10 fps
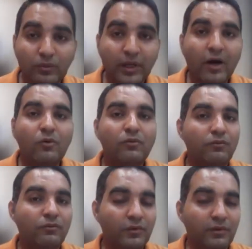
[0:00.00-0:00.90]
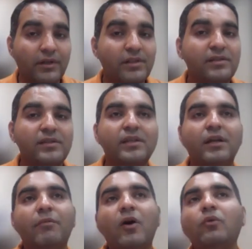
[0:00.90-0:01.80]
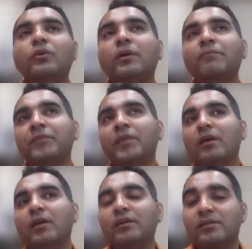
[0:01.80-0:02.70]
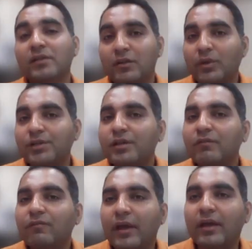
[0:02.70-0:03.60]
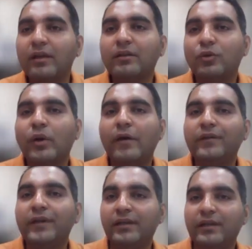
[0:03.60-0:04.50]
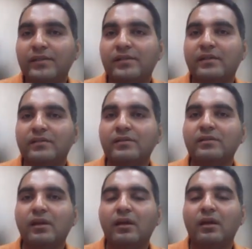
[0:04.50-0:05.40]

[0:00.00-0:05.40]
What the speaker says: Now we were discussing about the situation where you have 10 test cases,